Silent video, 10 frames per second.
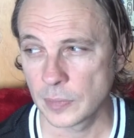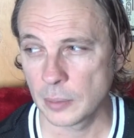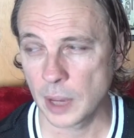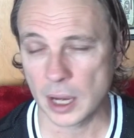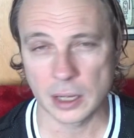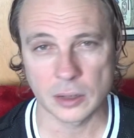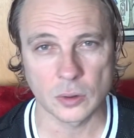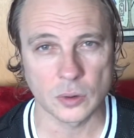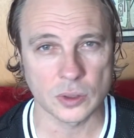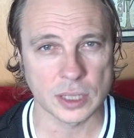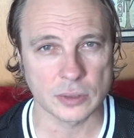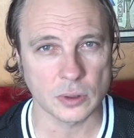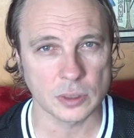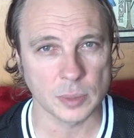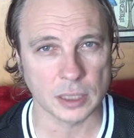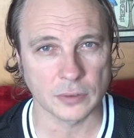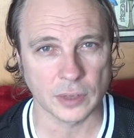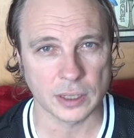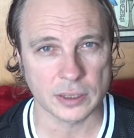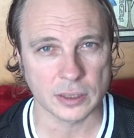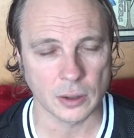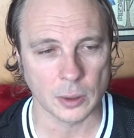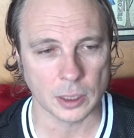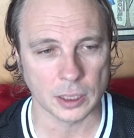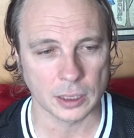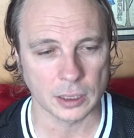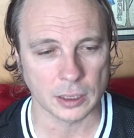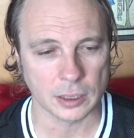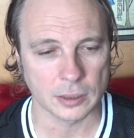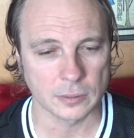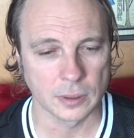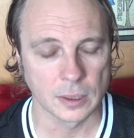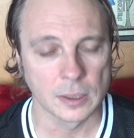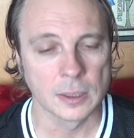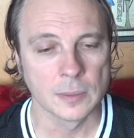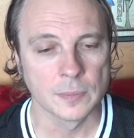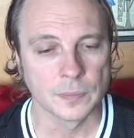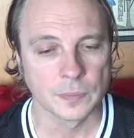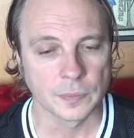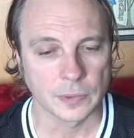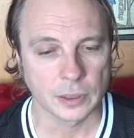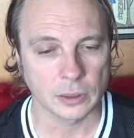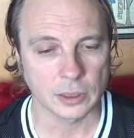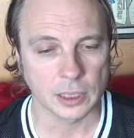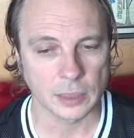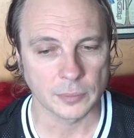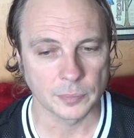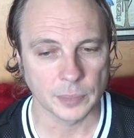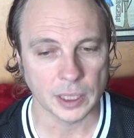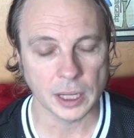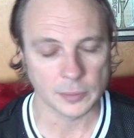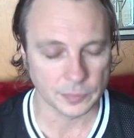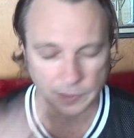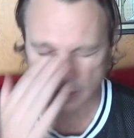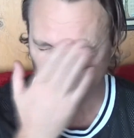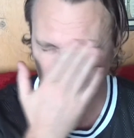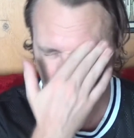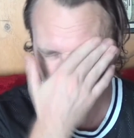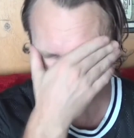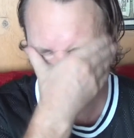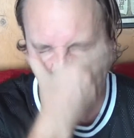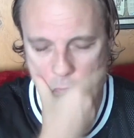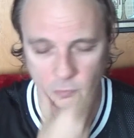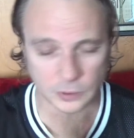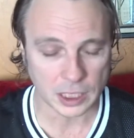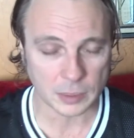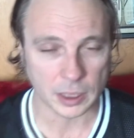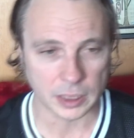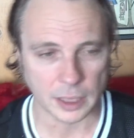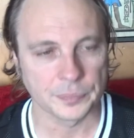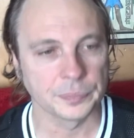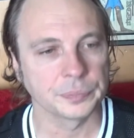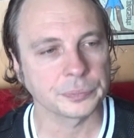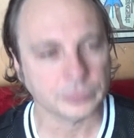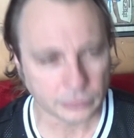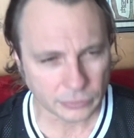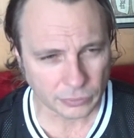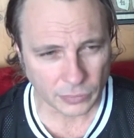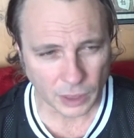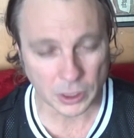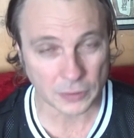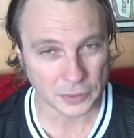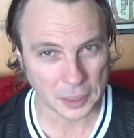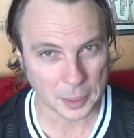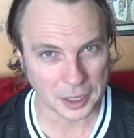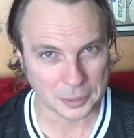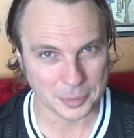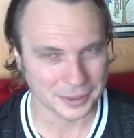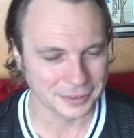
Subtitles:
marketing course that talked about the figures, so I can look that up. But anyhow, that's not important. Forget about that. Well, don't forget about it, but